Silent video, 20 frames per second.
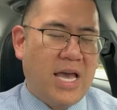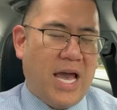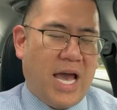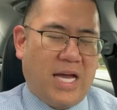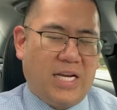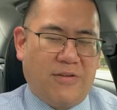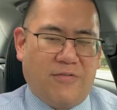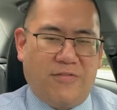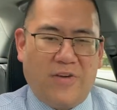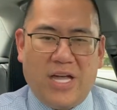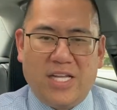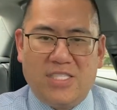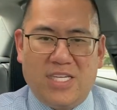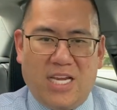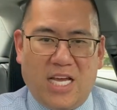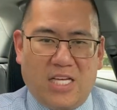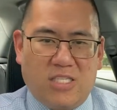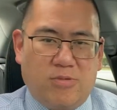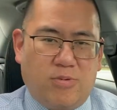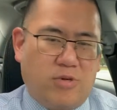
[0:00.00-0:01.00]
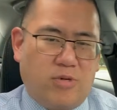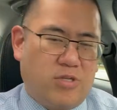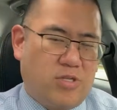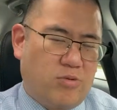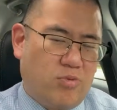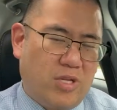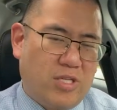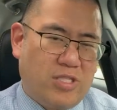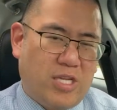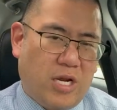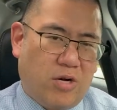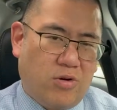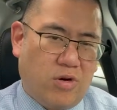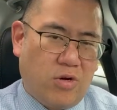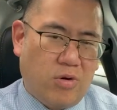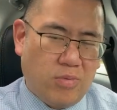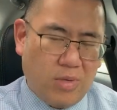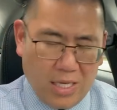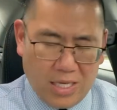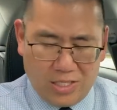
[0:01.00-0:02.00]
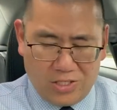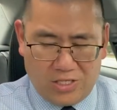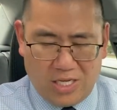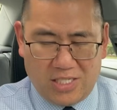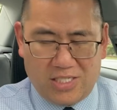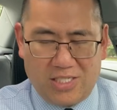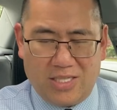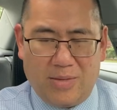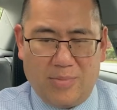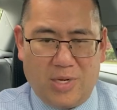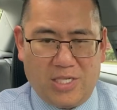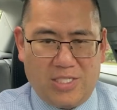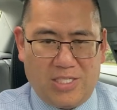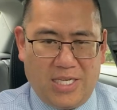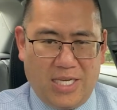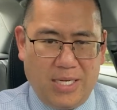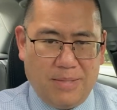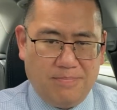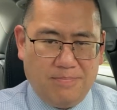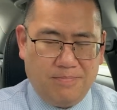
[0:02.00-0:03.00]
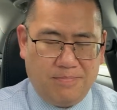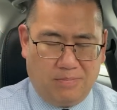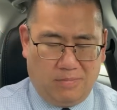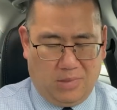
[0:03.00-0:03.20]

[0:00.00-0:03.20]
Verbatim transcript: and to Vancity Experts Real Estate Group, Jason Lim and his team.